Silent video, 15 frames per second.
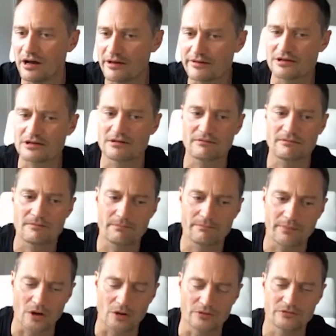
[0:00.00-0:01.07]
other
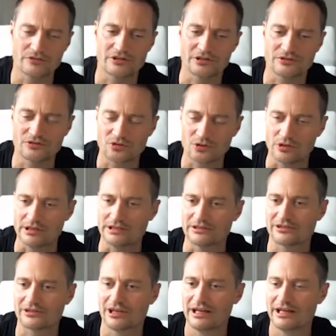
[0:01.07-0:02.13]
bones and
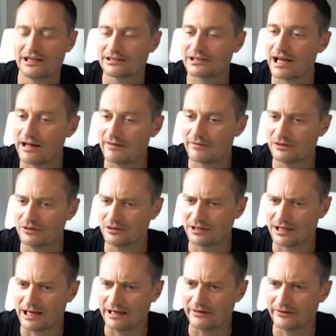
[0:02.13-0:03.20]
joints to have a look
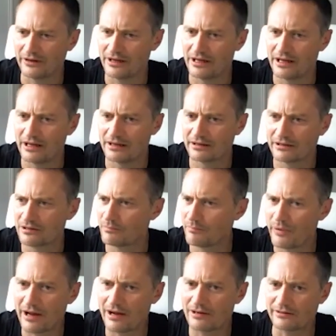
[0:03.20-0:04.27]
at,
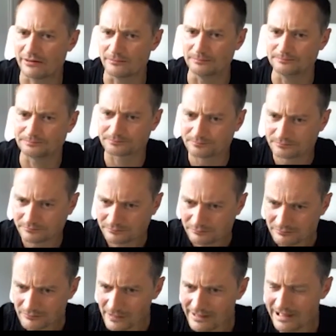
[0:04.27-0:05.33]
compare them.
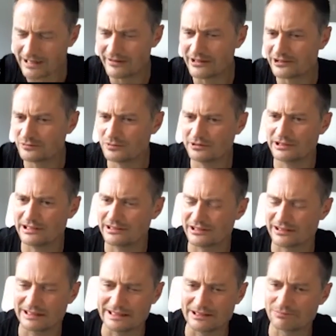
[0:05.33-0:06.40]
Now, this one
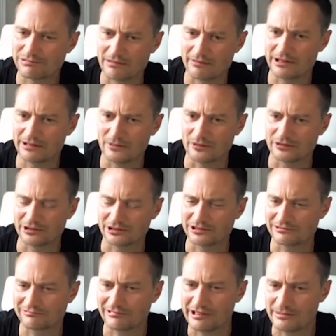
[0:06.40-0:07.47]
is probably the most
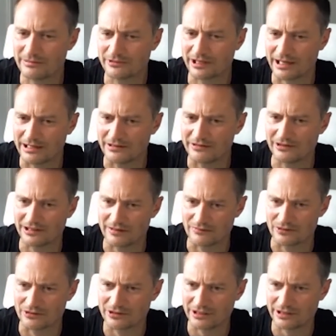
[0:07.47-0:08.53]
extreme case you'll
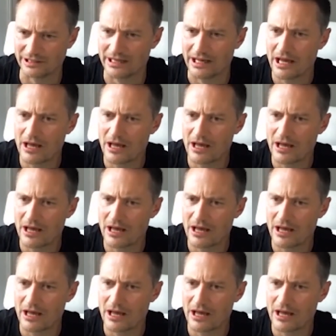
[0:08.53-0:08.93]
ever see.